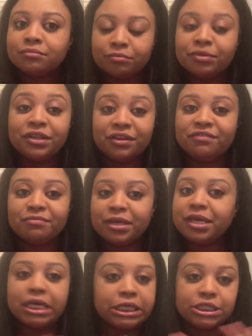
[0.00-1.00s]
believe
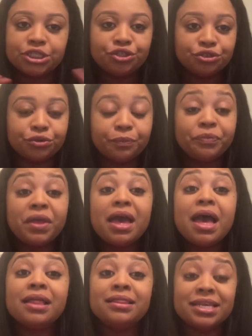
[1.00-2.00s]
me, it's true.
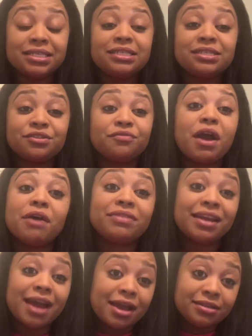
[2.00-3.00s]
This is the route
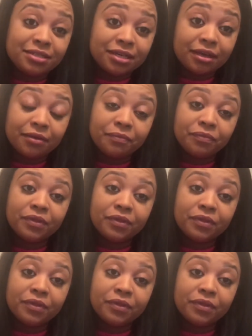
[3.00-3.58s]
that I took.